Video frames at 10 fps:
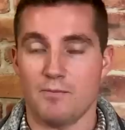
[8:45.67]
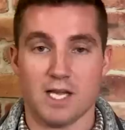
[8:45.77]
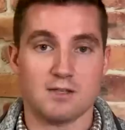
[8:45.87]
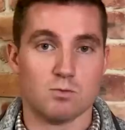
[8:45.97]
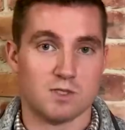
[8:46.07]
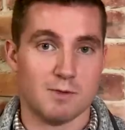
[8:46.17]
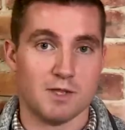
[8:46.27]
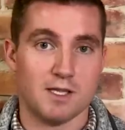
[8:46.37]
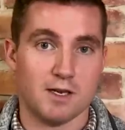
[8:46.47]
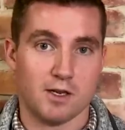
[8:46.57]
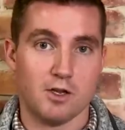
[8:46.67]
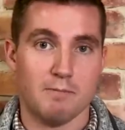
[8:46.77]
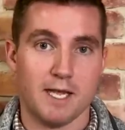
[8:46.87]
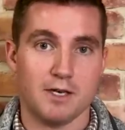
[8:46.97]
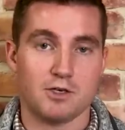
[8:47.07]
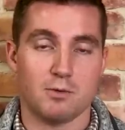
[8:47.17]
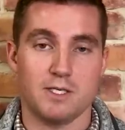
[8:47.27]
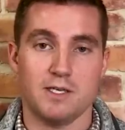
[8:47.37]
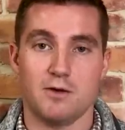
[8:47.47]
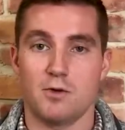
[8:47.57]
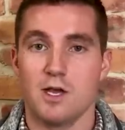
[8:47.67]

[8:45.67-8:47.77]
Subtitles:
That's something that a good manager would do.